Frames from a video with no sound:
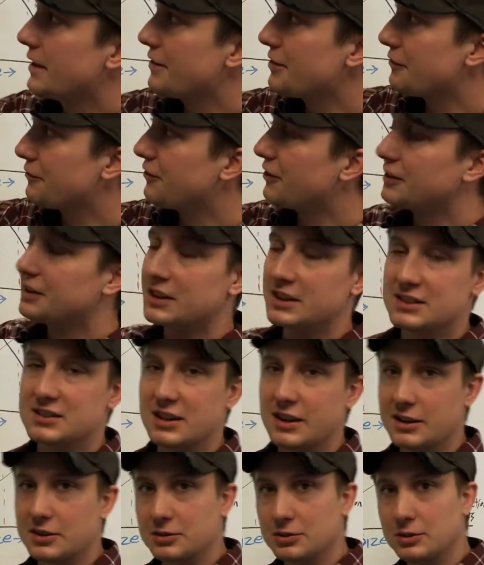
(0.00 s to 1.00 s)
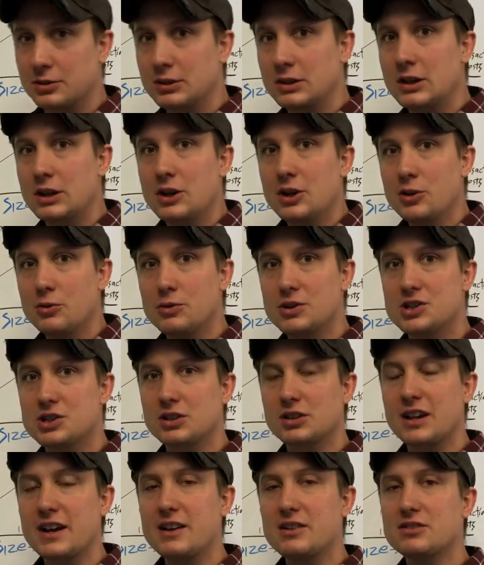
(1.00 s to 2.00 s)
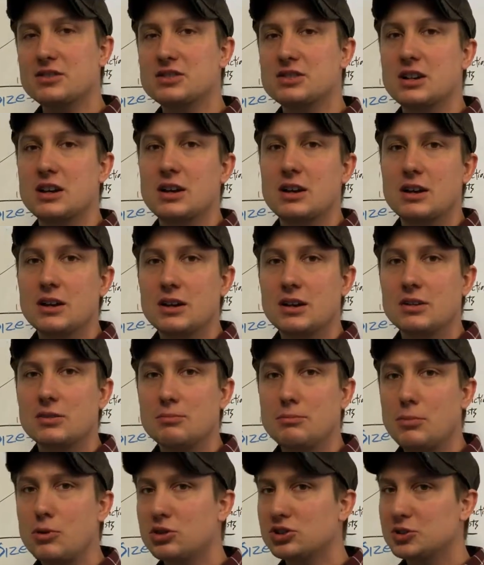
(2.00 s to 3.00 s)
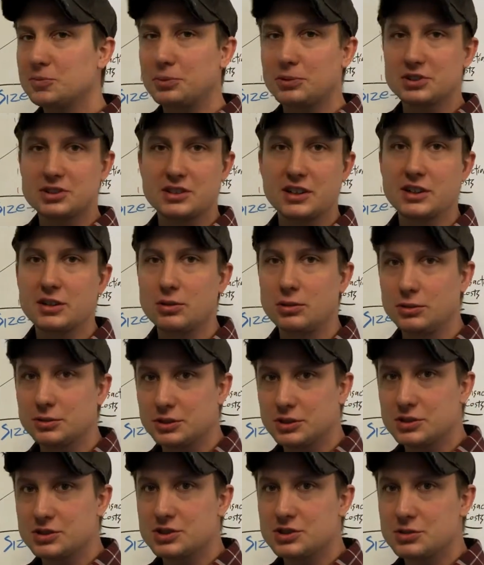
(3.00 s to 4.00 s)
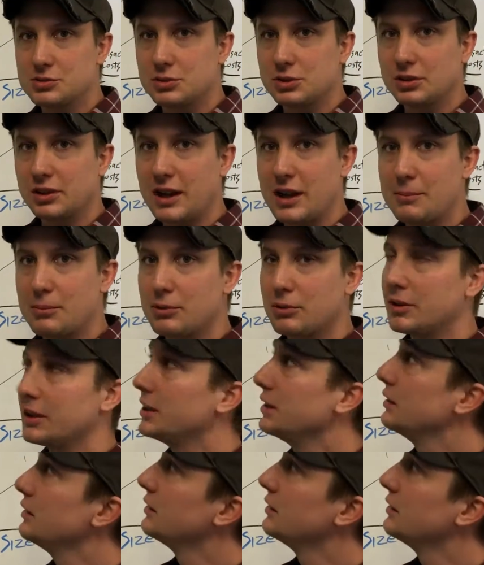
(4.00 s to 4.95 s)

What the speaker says: And the funding cycle, which allows multiple stakeholders to collaborate